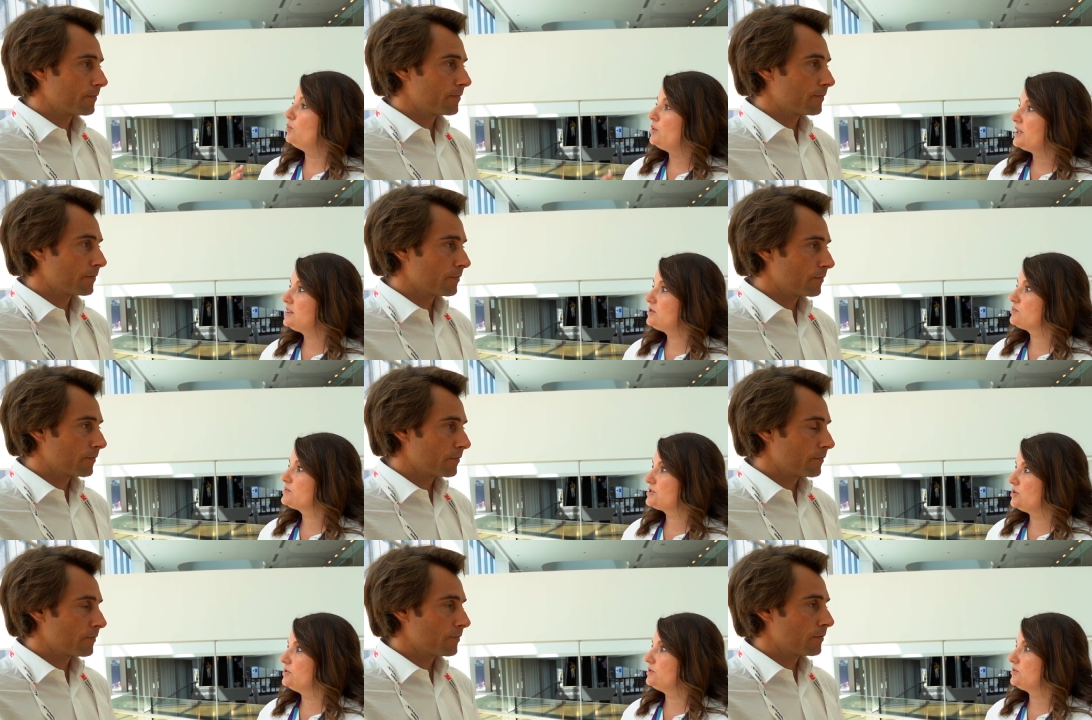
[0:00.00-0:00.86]
Speaker 1: with the
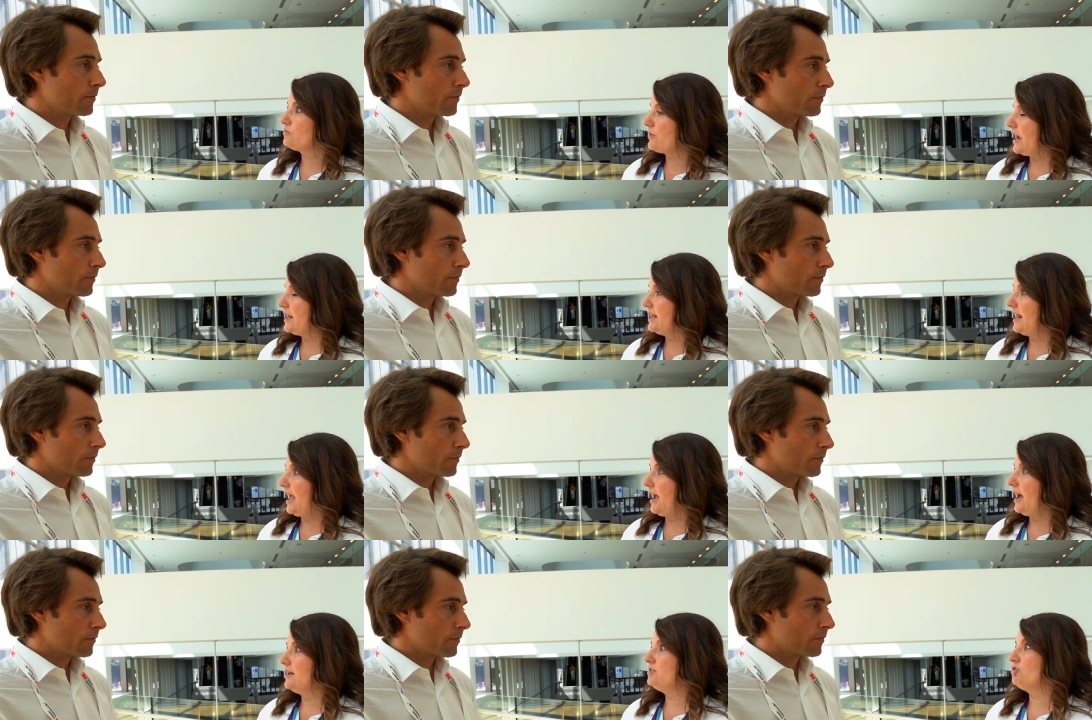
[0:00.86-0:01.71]
result right at
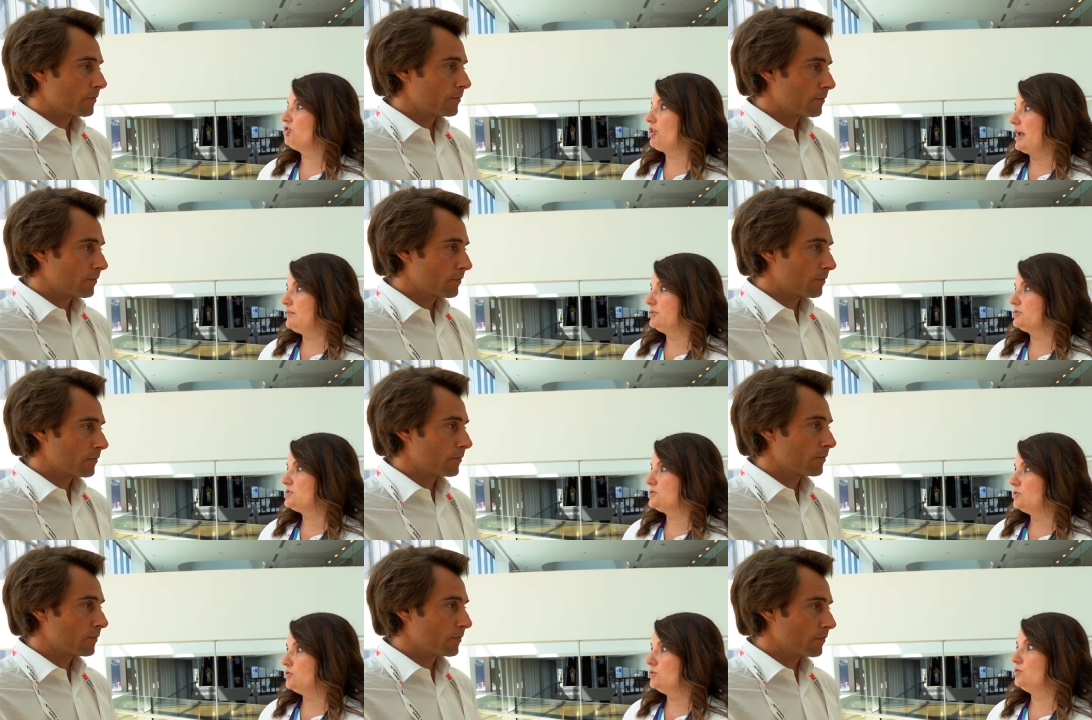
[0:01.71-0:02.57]
hand, you're able
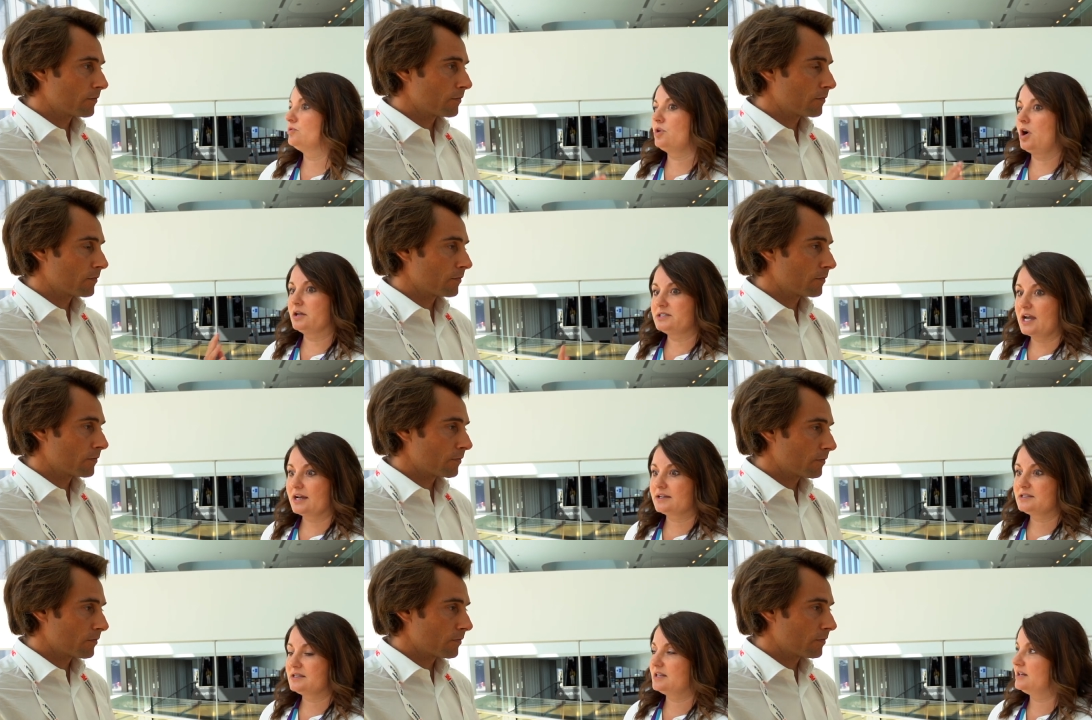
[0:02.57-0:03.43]
to
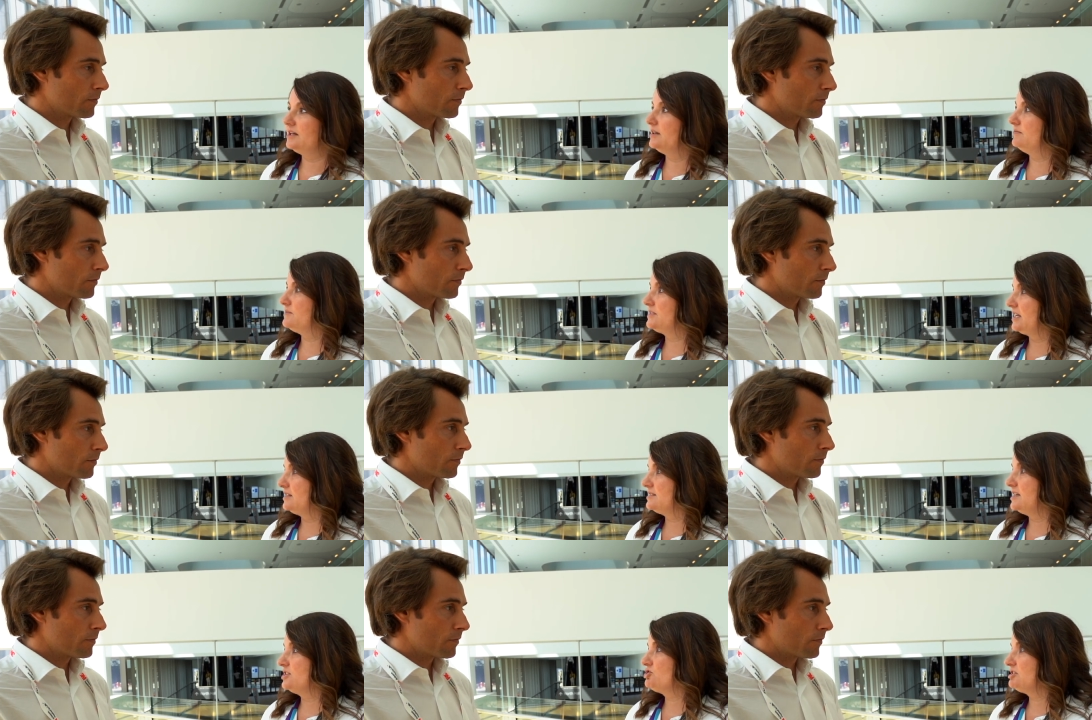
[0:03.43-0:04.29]
contact the
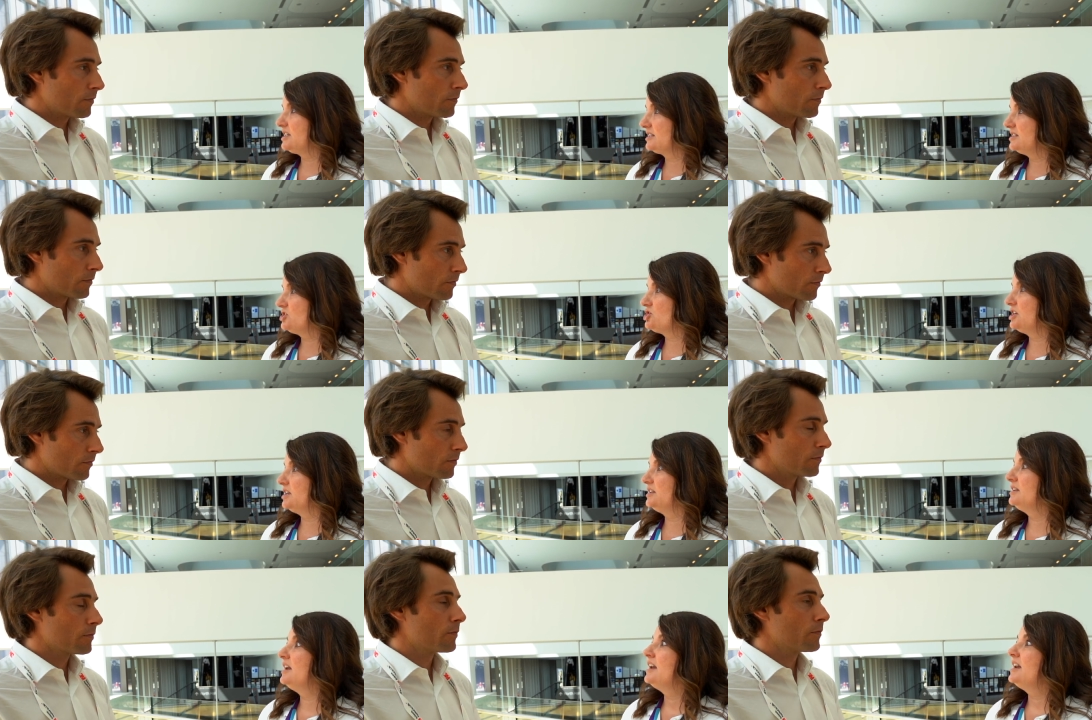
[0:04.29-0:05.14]
sanitation
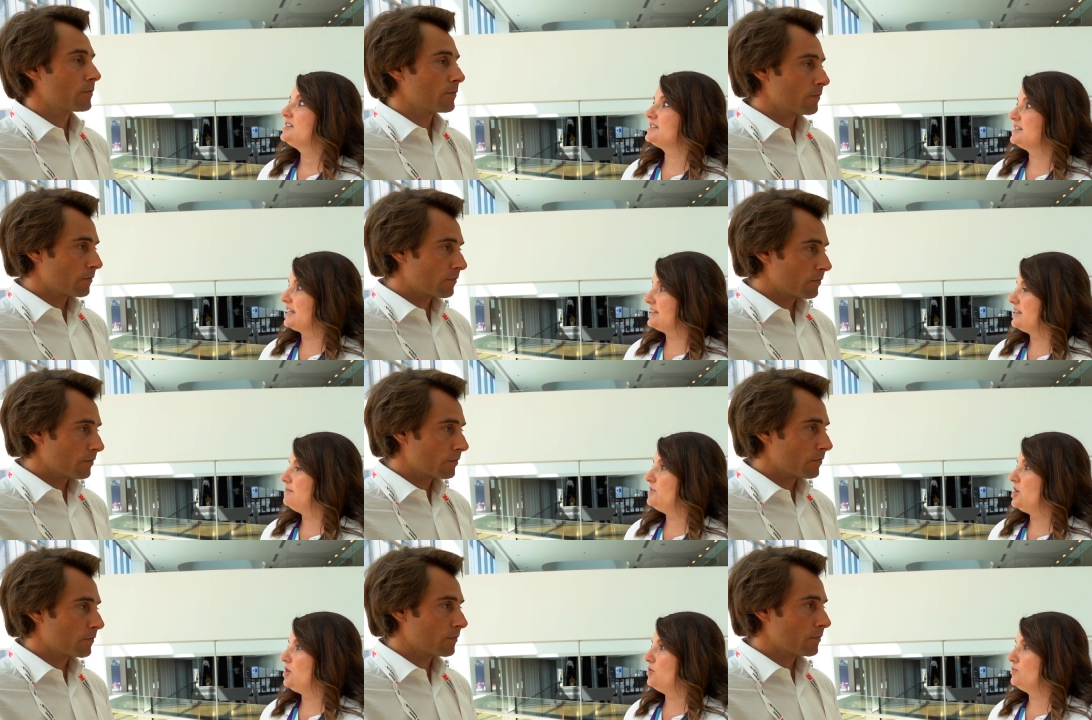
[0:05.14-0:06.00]
technician to let
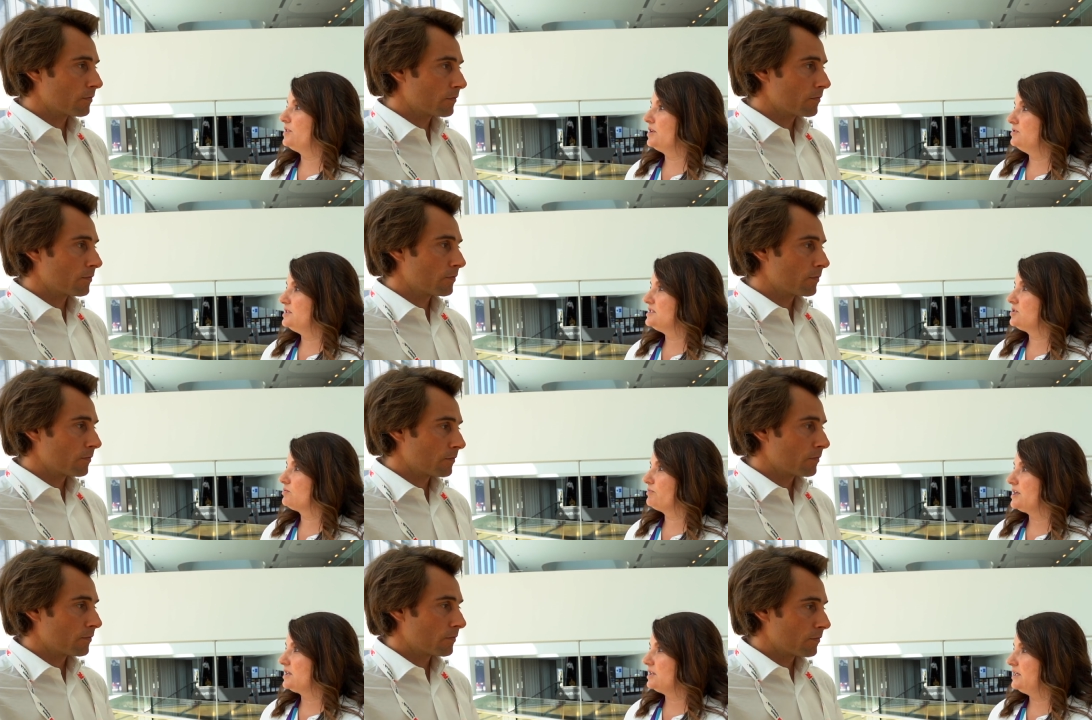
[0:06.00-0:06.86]
them know they'll need to
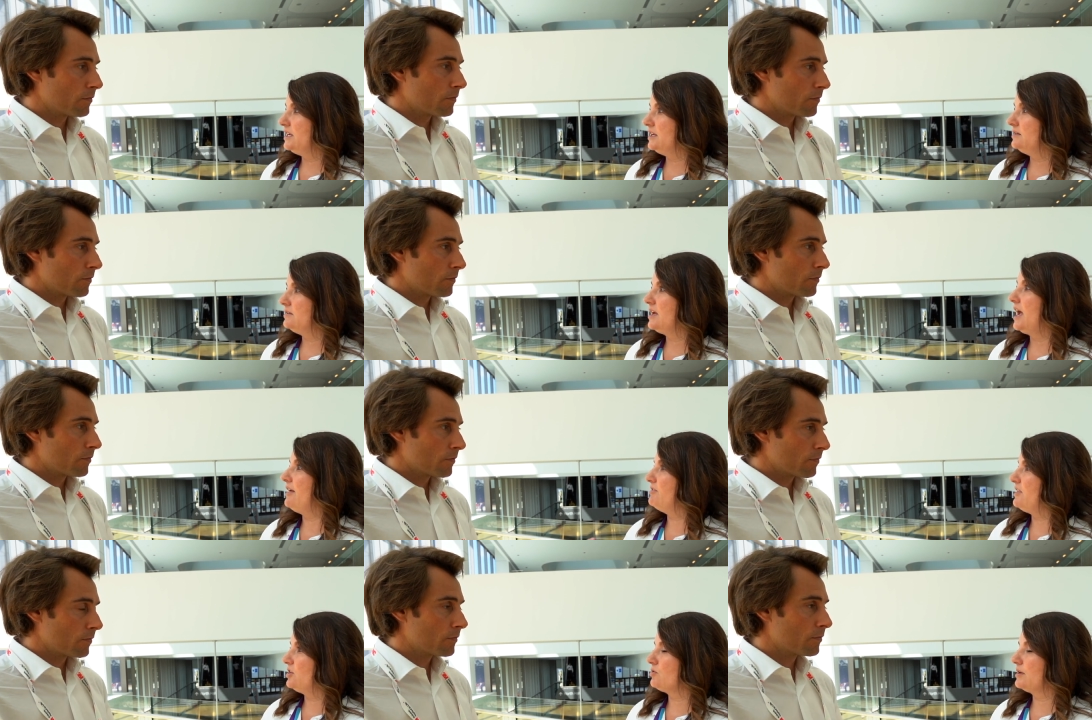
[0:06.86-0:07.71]
re-clean,
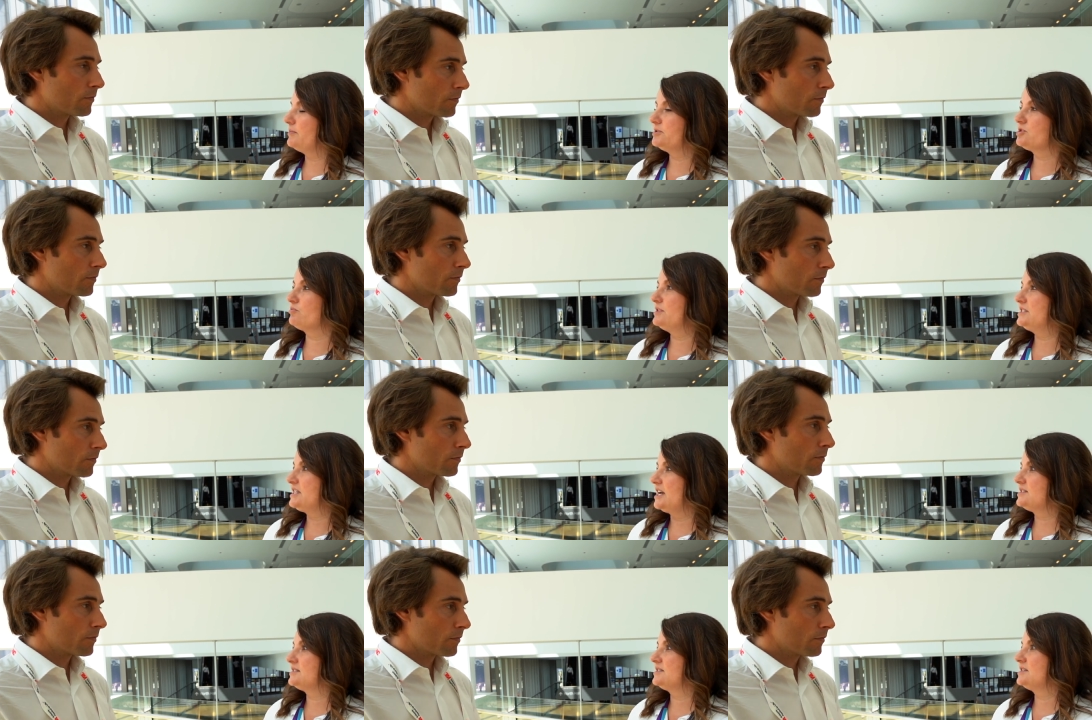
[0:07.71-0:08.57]
and then you're able to
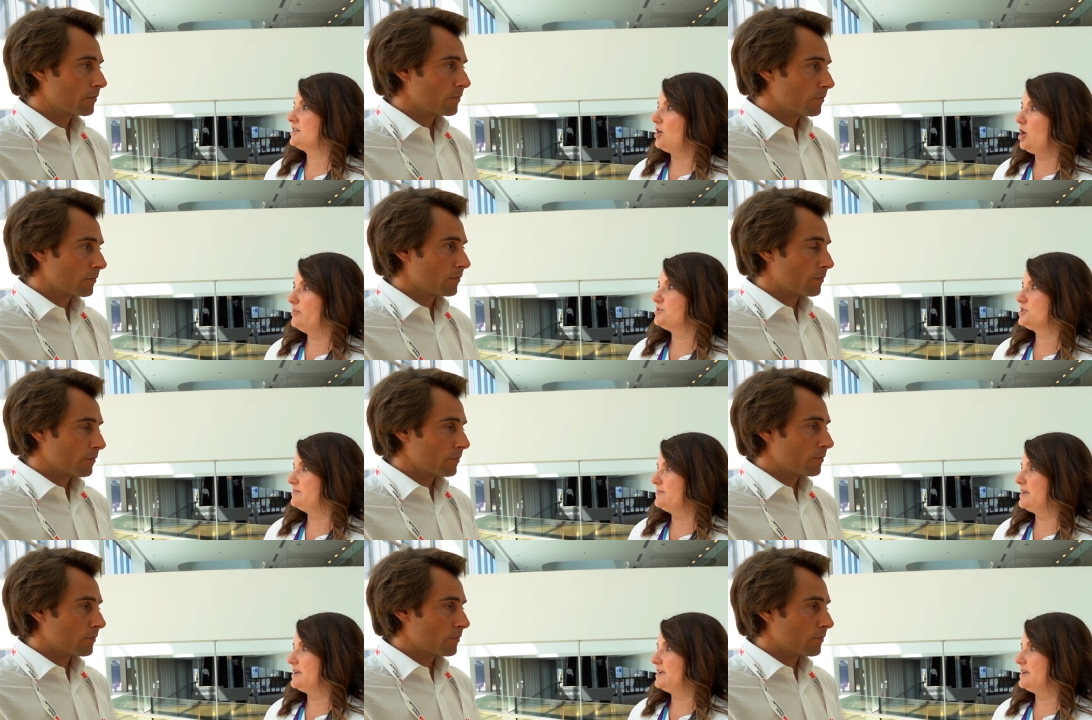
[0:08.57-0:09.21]
retest almost